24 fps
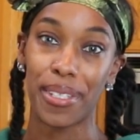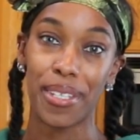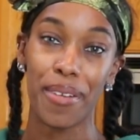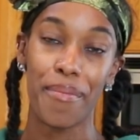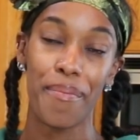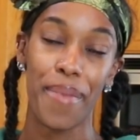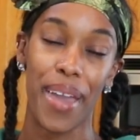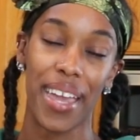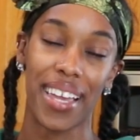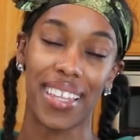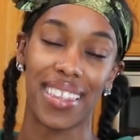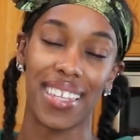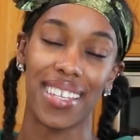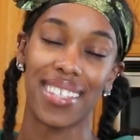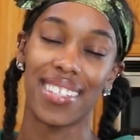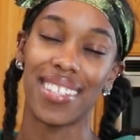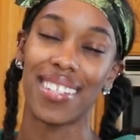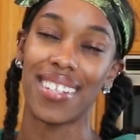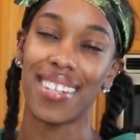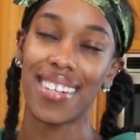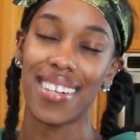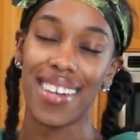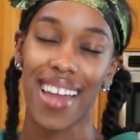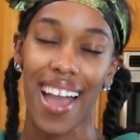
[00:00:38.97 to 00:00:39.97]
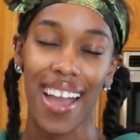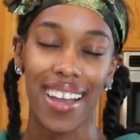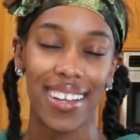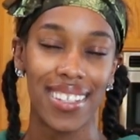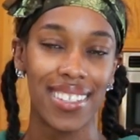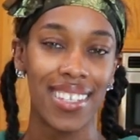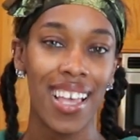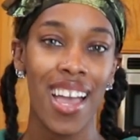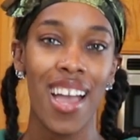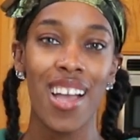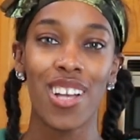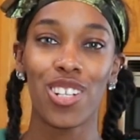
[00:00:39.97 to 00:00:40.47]
to make this
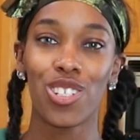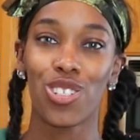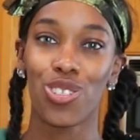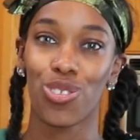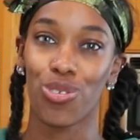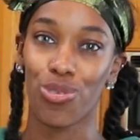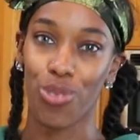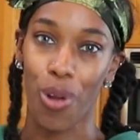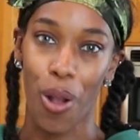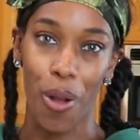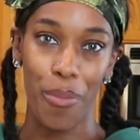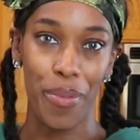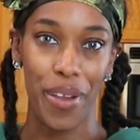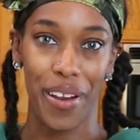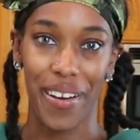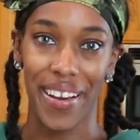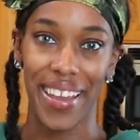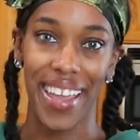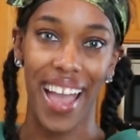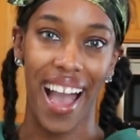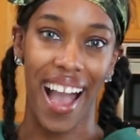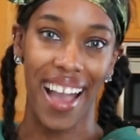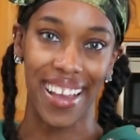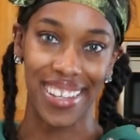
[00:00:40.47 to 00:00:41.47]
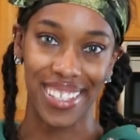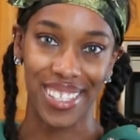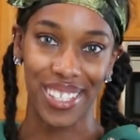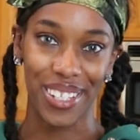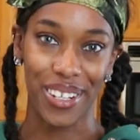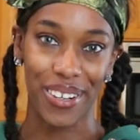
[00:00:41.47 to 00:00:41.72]
nice strawberry ice